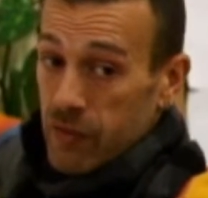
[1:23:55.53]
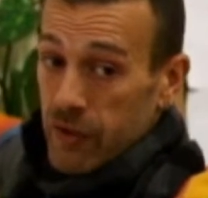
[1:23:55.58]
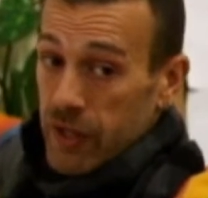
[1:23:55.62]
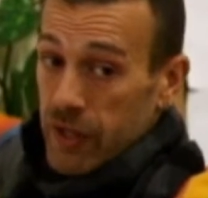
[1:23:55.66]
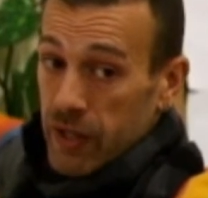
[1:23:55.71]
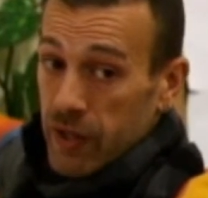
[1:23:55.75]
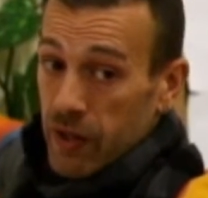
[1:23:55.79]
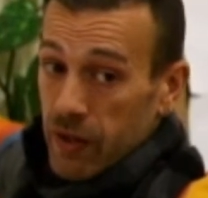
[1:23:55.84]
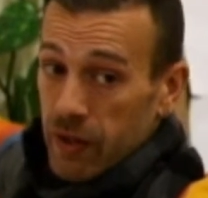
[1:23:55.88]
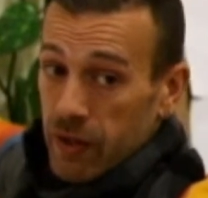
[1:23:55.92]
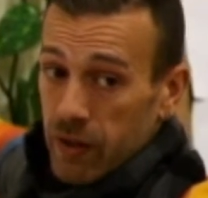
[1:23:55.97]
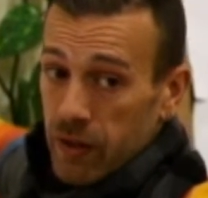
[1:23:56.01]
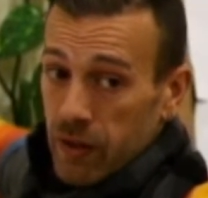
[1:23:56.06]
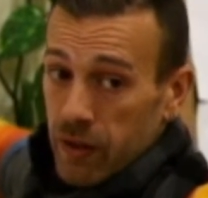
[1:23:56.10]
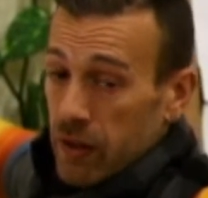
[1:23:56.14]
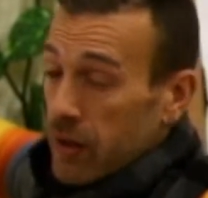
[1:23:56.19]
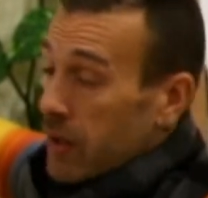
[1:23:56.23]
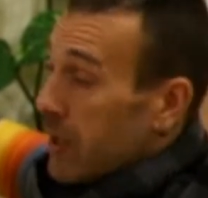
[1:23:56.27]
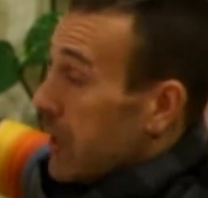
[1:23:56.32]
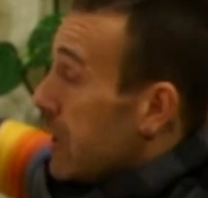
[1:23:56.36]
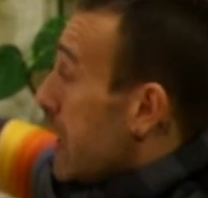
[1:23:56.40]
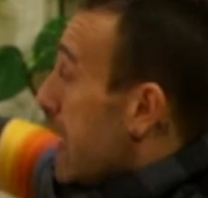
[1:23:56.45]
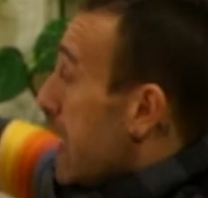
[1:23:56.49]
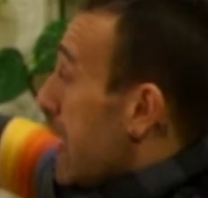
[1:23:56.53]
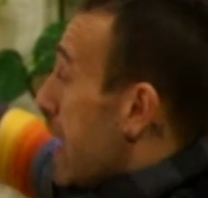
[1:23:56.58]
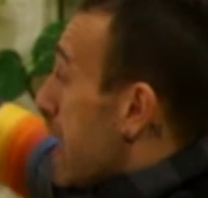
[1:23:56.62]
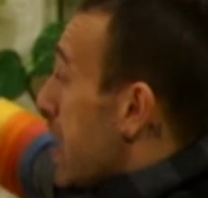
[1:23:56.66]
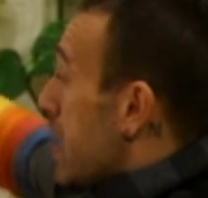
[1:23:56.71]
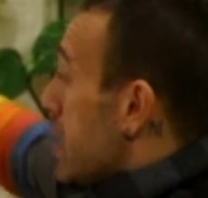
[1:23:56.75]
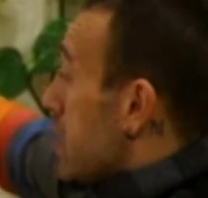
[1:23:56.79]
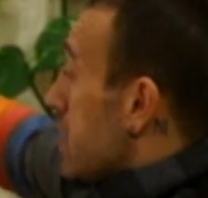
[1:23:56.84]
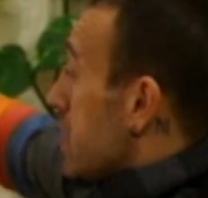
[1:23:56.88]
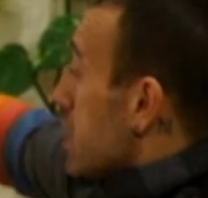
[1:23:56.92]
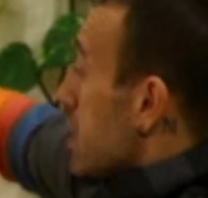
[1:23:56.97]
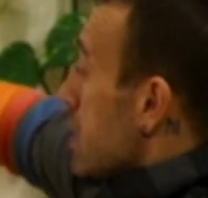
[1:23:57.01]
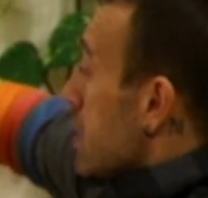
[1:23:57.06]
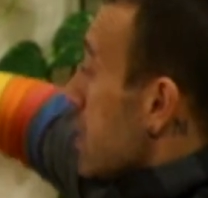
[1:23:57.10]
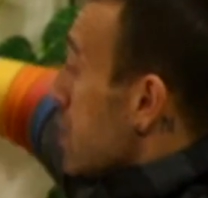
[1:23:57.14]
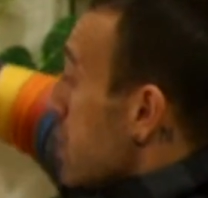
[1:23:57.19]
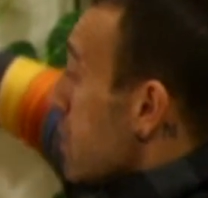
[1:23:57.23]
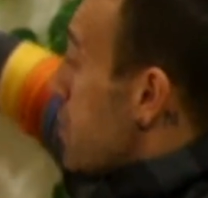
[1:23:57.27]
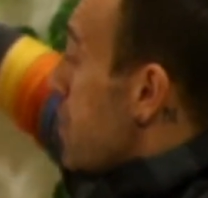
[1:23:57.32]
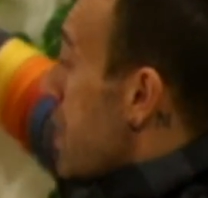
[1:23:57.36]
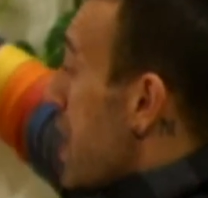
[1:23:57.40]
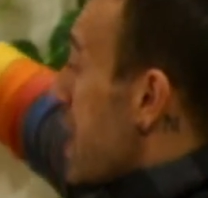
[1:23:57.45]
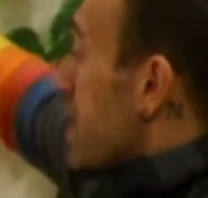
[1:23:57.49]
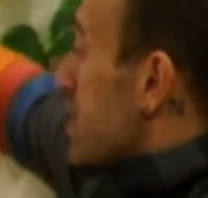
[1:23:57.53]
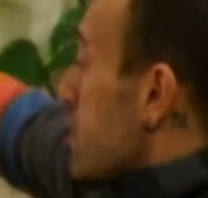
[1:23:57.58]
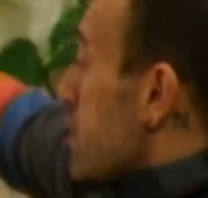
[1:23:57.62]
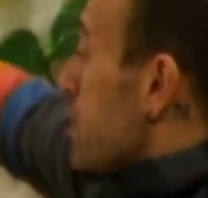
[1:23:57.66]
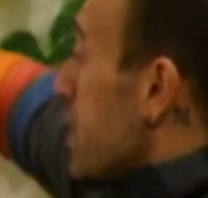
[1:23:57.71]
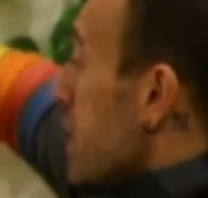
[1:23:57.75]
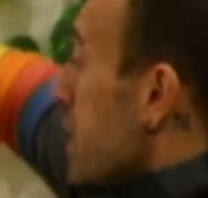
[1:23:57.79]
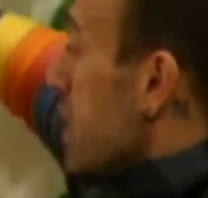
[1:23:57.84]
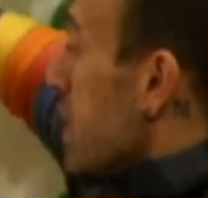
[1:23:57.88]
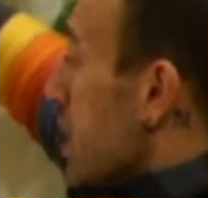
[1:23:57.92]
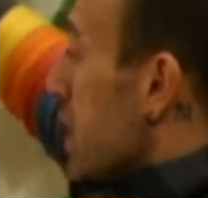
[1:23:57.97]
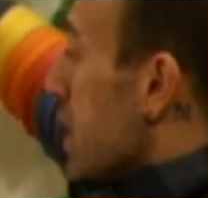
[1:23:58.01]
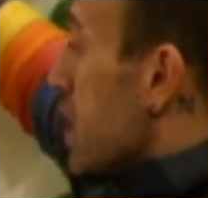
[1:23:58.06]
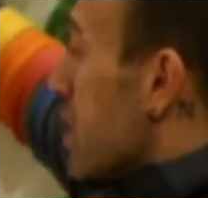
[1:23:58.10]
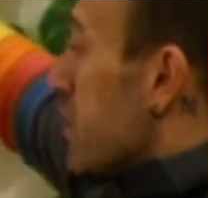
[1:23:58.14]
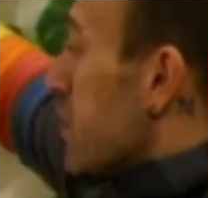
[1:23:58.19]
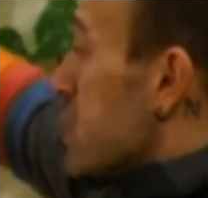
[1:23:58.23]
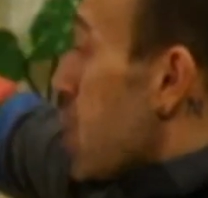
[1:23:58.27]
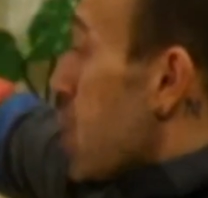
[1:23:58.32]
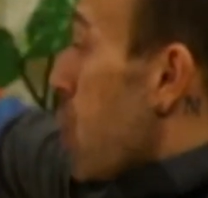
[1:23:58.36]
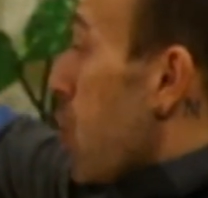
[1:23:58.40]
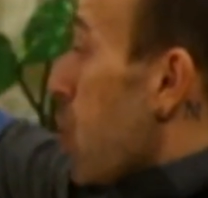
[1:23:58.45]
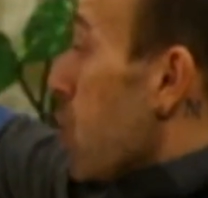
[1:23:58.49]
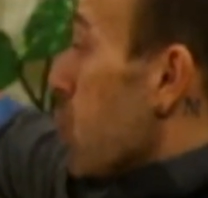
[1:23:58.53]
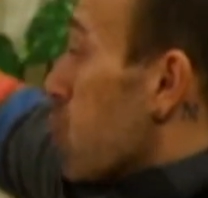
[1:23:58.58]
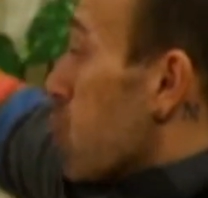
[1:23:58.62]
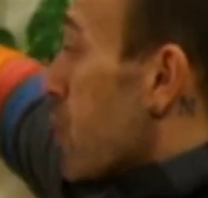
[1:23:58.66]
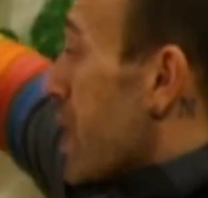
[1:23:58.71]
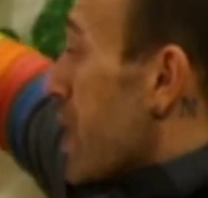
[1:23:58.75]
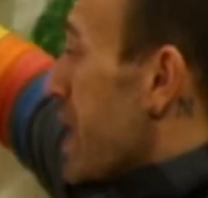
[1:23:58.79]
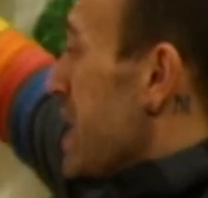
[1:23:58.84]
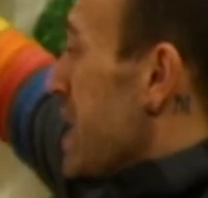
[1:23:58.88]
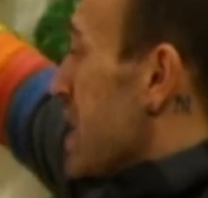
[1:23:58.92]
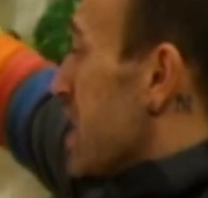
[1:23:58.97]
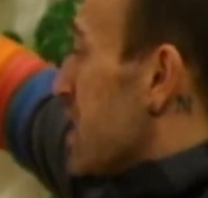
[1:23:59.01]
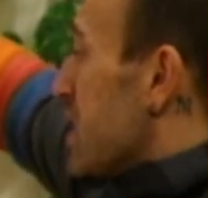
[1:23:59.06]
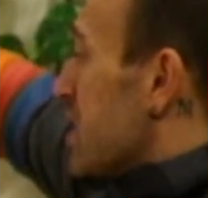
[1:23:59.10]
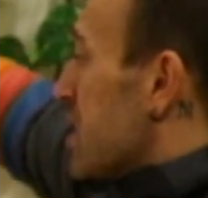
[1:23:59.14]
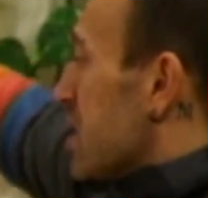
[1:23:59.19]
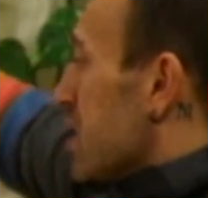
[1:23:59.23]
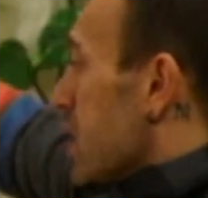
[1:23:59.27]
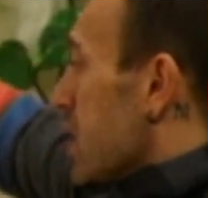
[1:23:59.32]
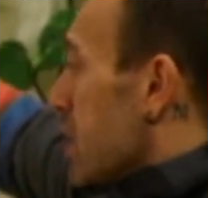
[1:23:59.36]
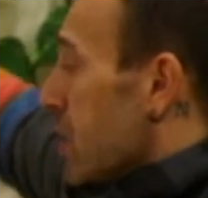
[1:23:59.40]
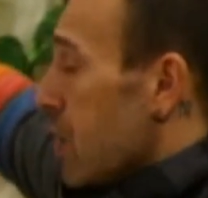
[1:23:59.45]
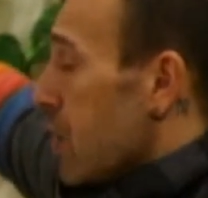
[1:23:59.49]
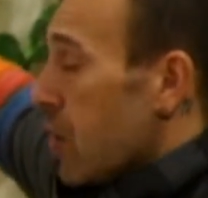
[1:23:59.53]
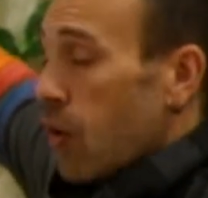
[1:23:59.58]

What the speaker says: over here and the possibility of its whole gradient